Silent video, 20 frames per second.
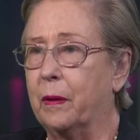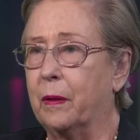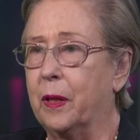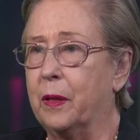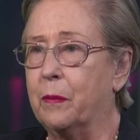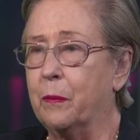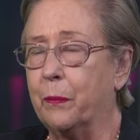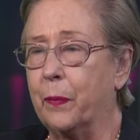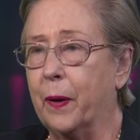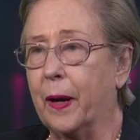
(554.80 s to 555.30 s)

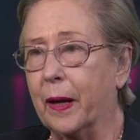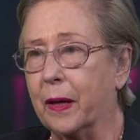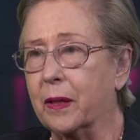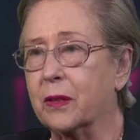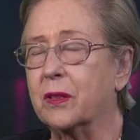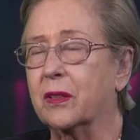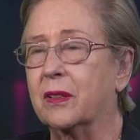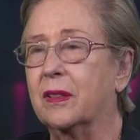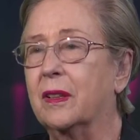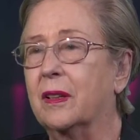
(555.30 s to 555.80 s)

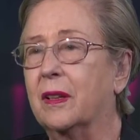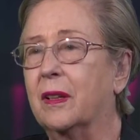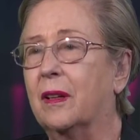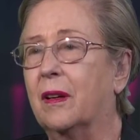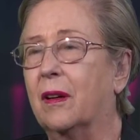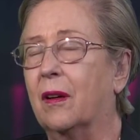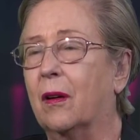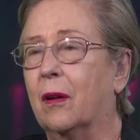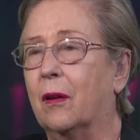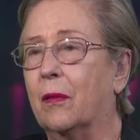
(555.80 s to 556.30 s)
impact
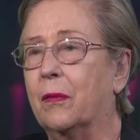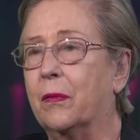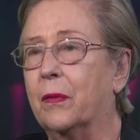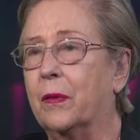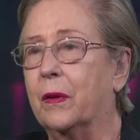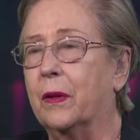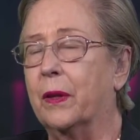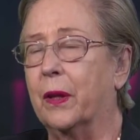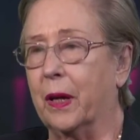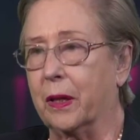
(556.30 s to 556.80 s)
of
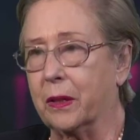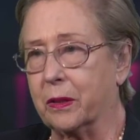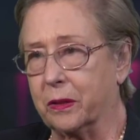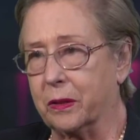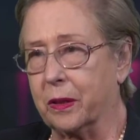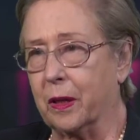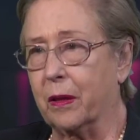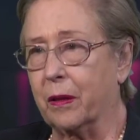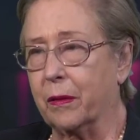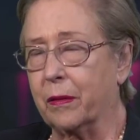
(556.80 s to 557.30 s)
that
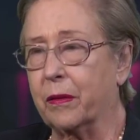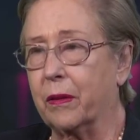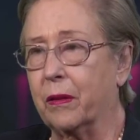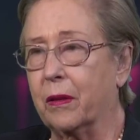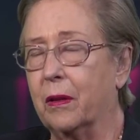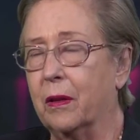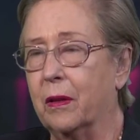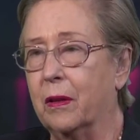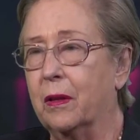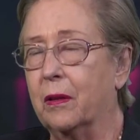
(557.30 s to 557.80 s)
death
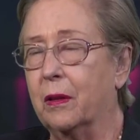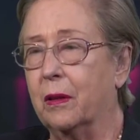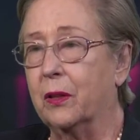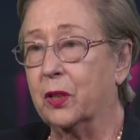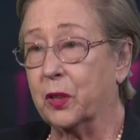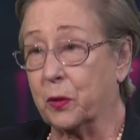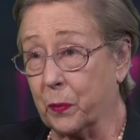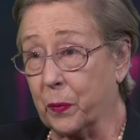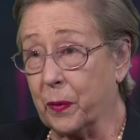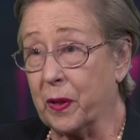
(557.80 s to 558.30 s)

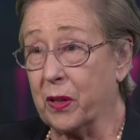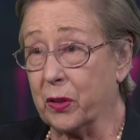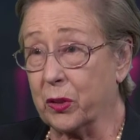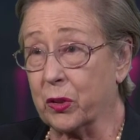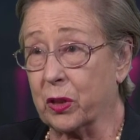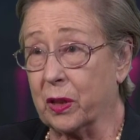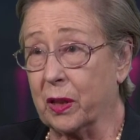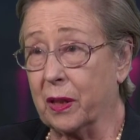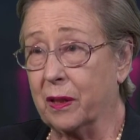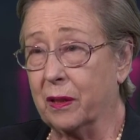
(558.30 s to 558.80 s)

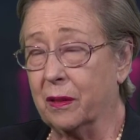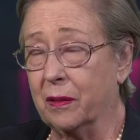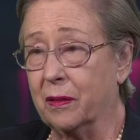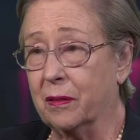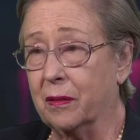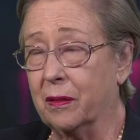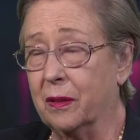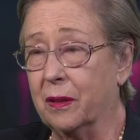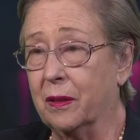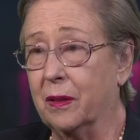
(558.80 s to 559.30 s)
spiritually,
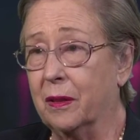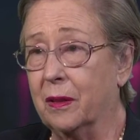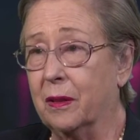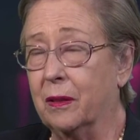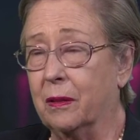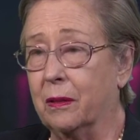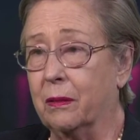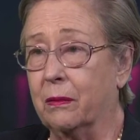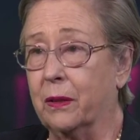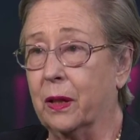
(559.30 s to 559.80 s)

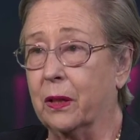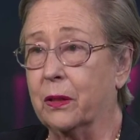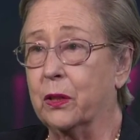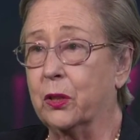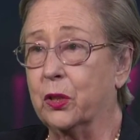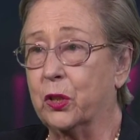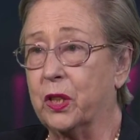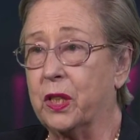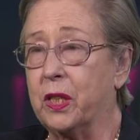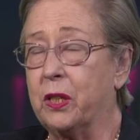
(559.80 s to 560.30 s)
that
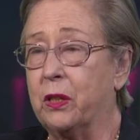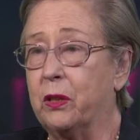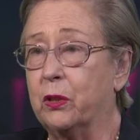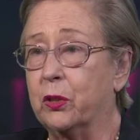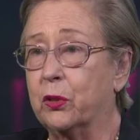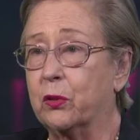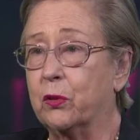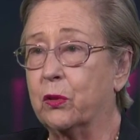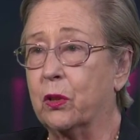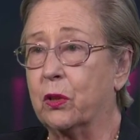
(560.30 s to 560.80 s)
she
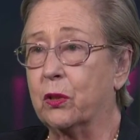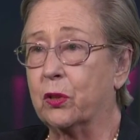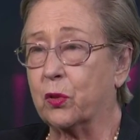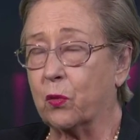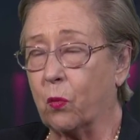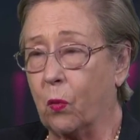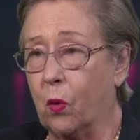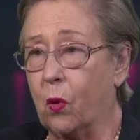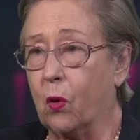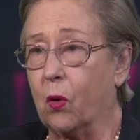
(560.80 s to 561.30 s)

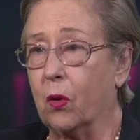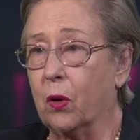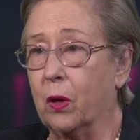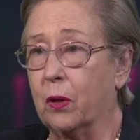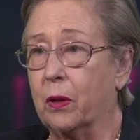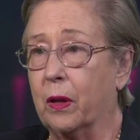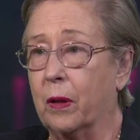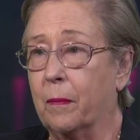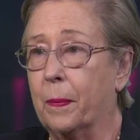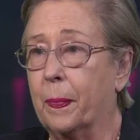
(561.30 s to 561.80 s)
swore
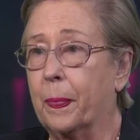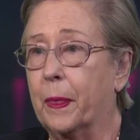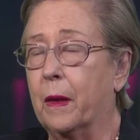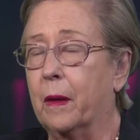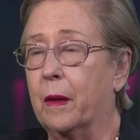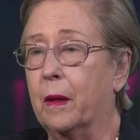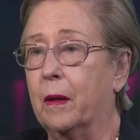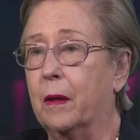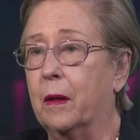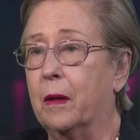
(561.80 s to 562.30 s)

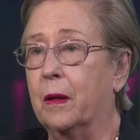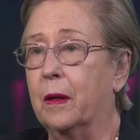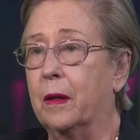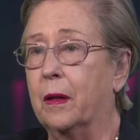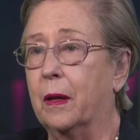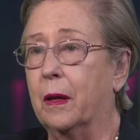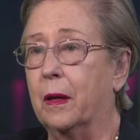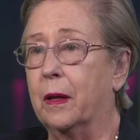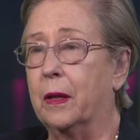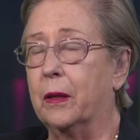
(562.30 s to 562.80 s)

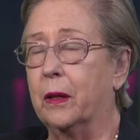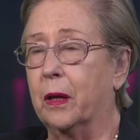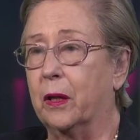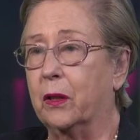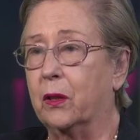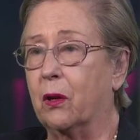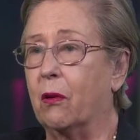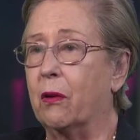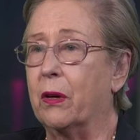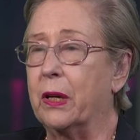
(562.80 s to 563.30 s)
in her
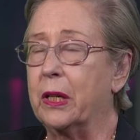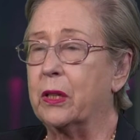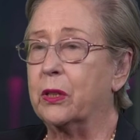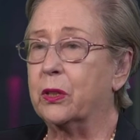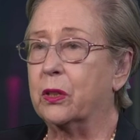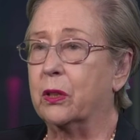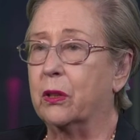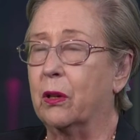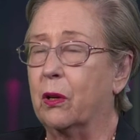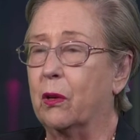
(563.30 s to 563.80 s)

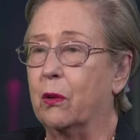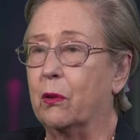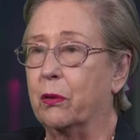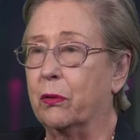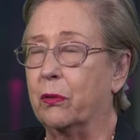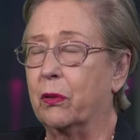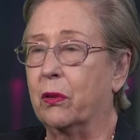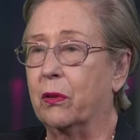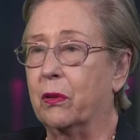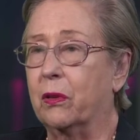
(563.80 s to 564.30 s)
coronation
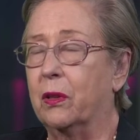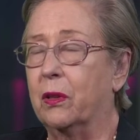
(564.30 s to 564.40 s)
oath